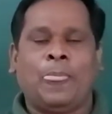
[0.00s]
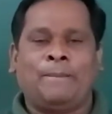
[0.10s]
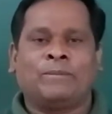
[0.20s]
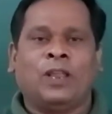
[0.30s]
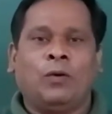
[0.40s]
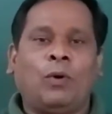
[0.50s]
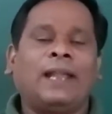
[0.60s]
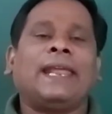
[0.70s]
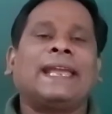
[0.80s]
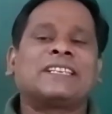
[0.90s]
what
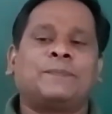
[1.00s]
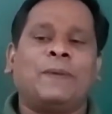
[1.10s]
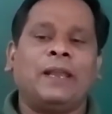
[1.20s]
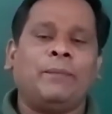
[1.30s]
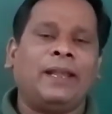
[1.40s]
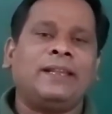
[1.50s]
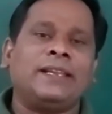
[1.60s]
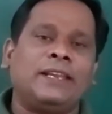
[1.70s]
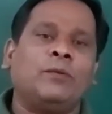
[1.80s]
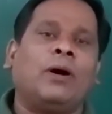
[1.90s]
experiment
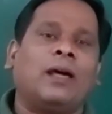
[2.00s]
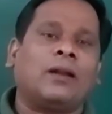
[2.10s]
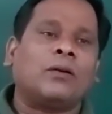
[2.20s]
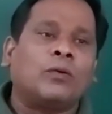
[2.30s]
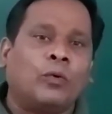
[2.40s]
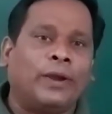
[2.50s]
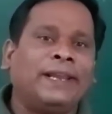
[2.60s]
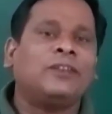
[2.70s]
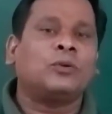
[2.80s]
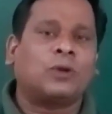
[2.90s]
you are going
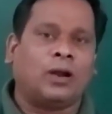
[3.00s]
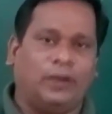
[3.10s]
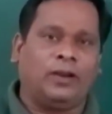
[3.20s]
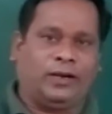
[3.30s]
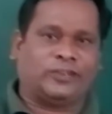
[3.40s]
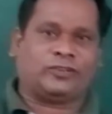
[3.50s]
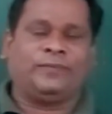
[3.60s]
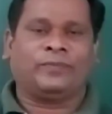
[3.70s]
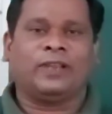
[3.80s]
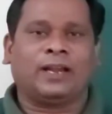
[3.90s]
to conduct,
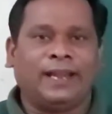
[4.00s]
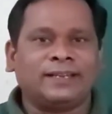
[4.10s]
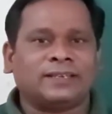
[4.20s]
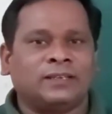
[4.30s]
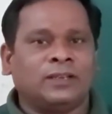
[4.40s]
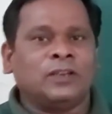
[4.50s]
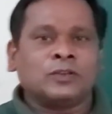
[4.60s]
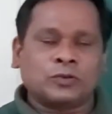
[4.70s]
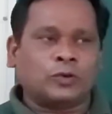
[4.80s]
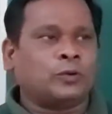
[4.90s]
right?
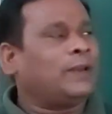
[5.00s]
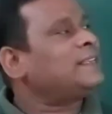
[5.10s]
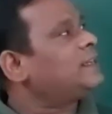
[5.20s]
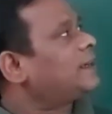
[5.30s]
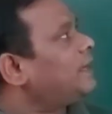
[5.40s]
So today, children,